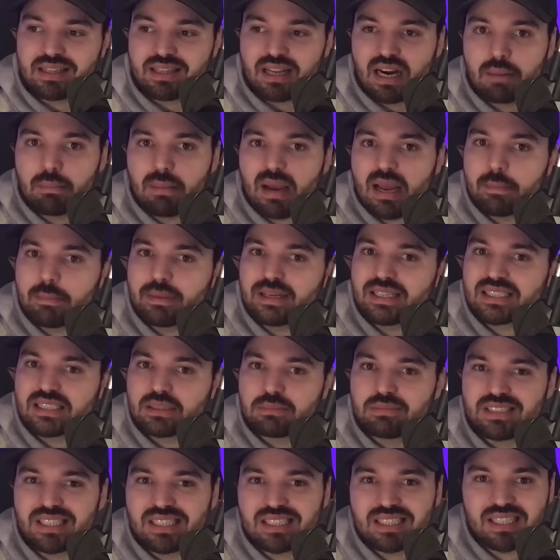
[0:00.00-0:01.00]
there might be
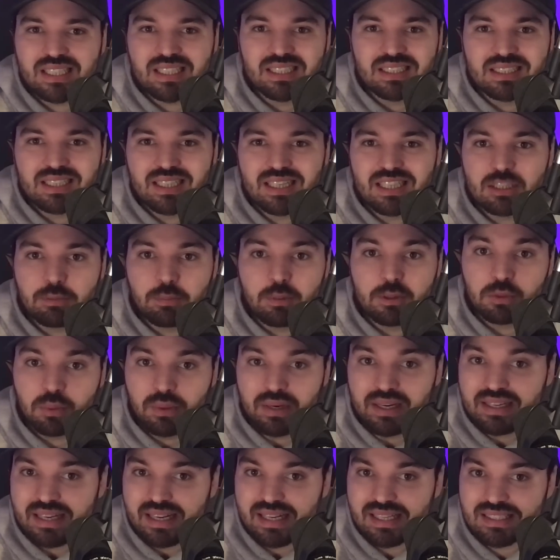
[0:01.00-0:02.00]
some discontent
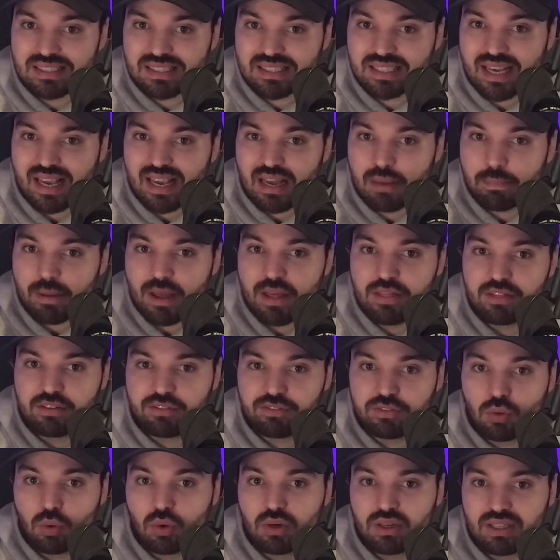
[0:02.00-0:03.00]
between his camp and the
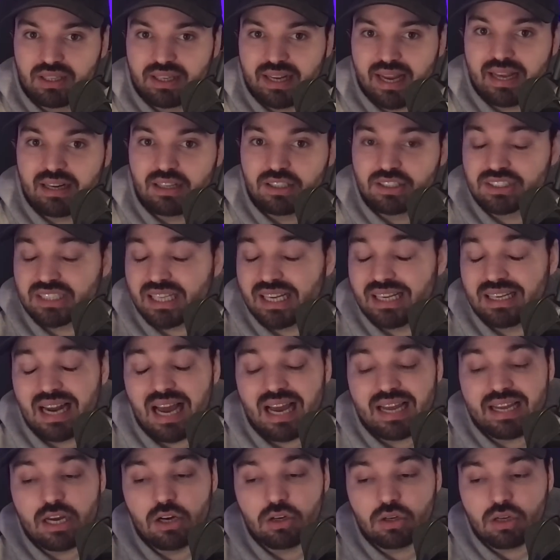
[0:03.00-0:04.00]
Florida Gators
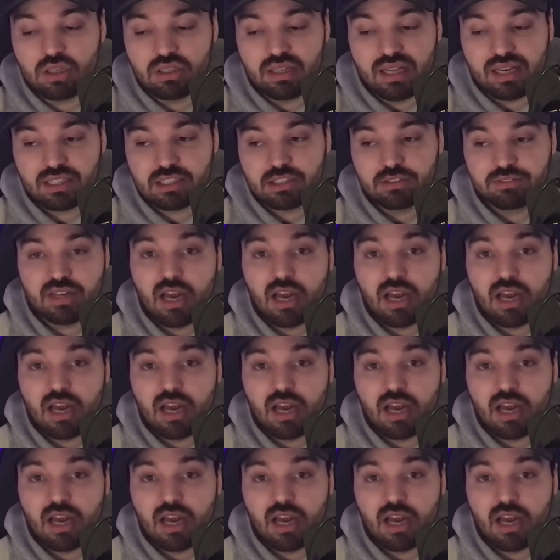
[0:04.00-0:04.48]
NIL collective.